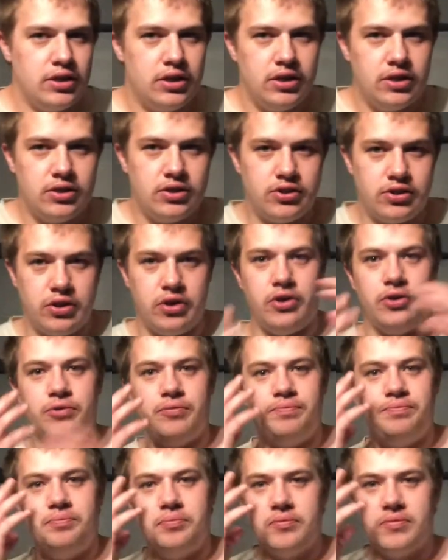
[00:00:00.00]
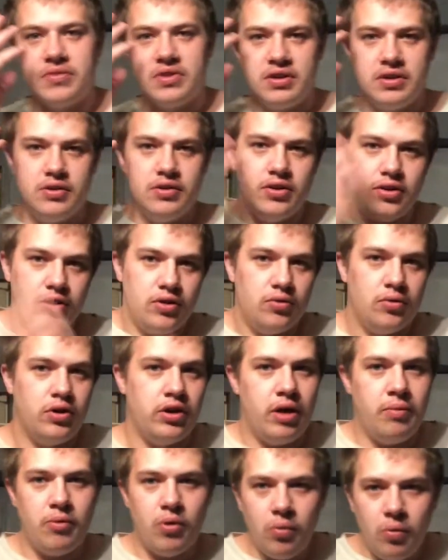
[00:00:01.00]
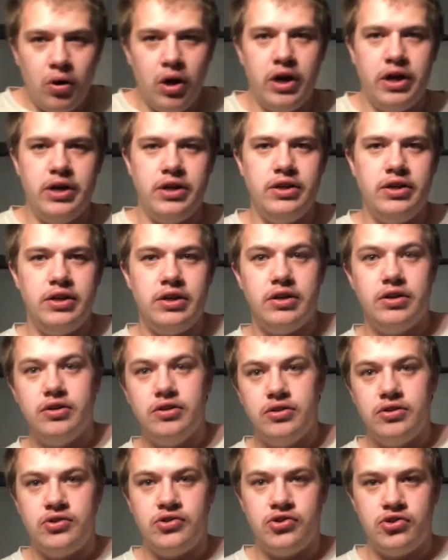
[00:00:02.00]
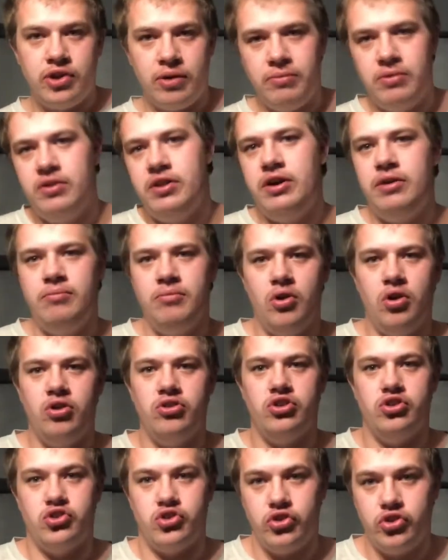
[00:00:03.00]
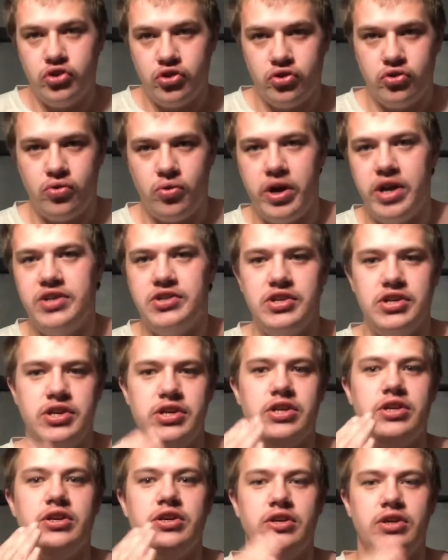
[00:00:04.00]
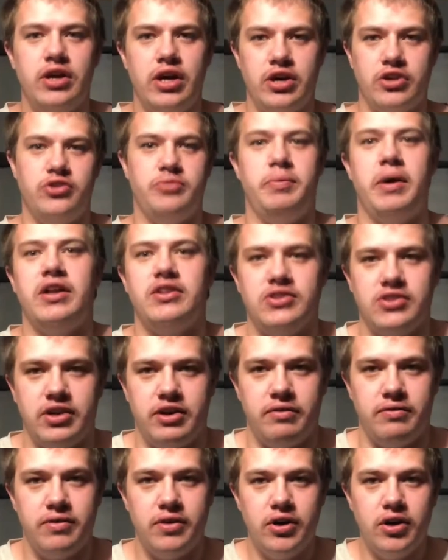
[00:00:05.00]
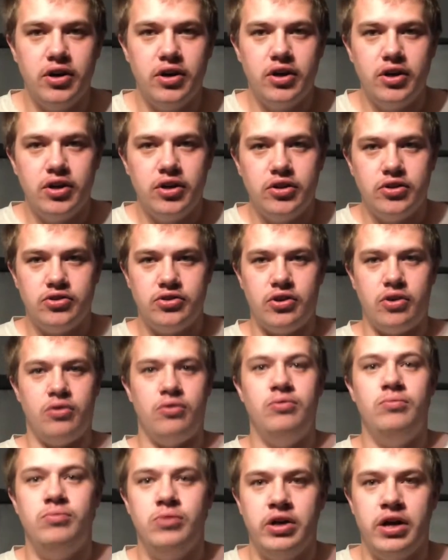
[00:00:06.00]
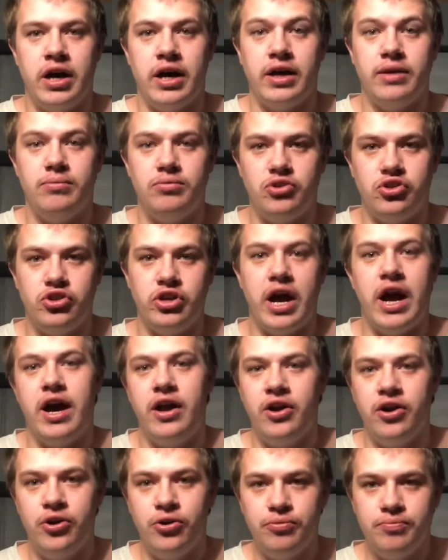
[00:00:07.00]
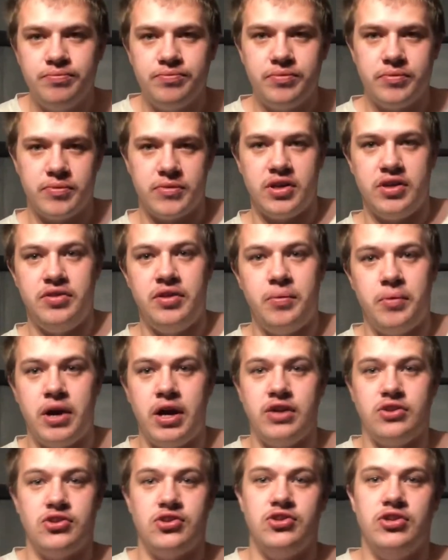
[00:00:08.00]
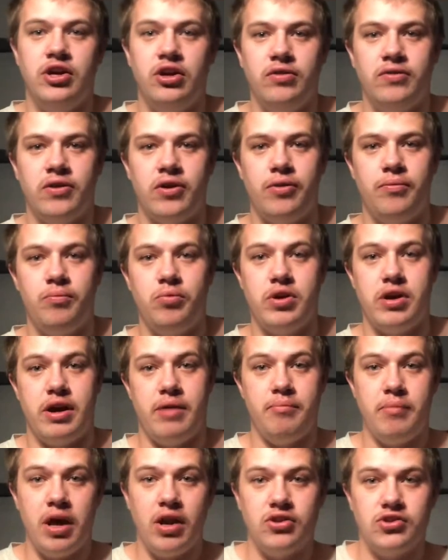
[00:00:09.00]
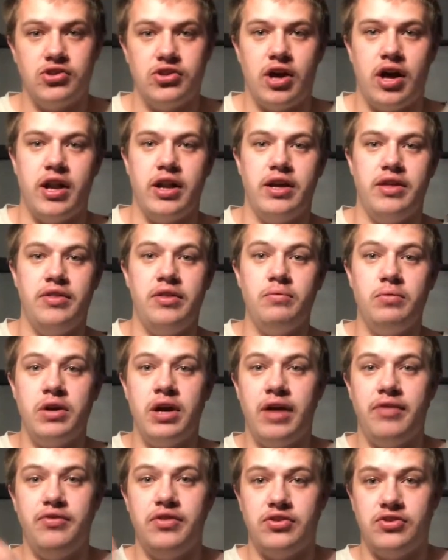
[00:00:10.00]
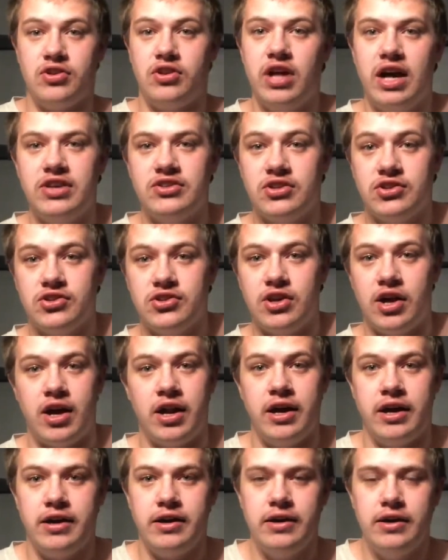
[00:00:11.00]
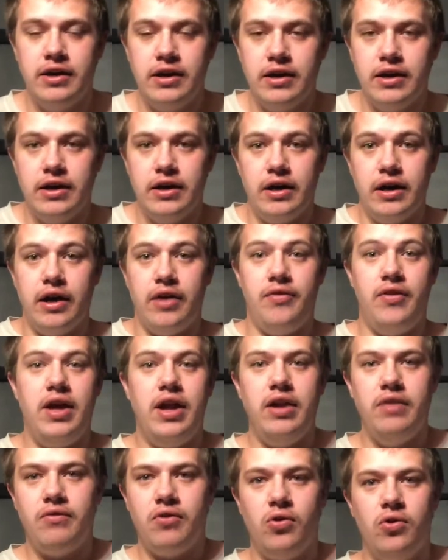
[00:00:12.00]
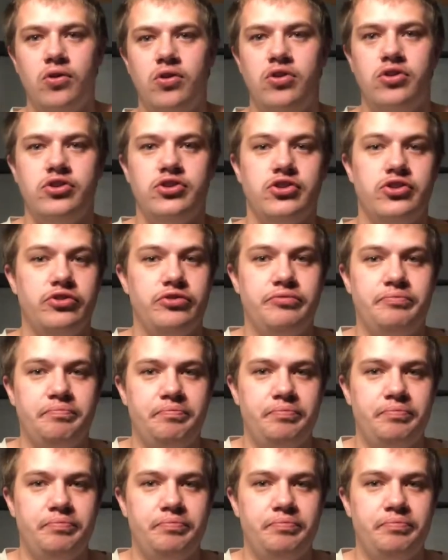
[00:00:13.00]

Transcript: So, well, number one, some of them are just crazy expensive. So we got Shadow, and then we got Silver, we got Metal Sonic, and then we got this classic Sonic, and then of course